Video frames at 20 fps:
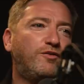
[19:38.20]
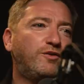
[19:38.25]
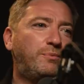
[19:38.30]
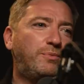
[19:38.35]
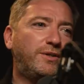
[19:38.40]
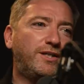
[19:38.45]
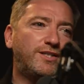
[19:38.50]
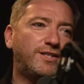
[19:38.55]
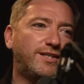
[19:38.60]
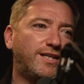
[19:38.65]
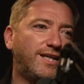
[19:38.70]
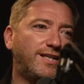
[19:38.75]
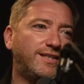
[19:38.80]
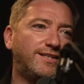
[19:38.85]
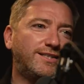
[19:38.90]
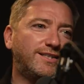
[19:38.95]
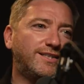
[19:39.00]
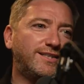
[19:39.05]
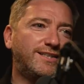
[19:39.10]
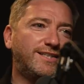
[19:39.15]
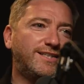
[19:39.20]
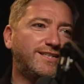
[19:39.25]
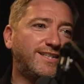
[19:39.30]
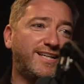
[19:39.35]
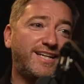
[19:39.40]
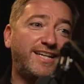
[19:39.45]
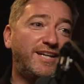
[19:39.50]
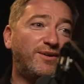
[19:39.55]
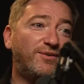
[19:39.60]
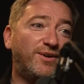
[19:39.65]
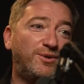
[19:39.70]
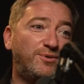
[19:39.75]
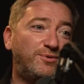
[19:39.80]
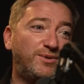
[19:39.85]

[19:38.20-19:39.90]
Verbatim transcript: off the pitch then as a as a hero,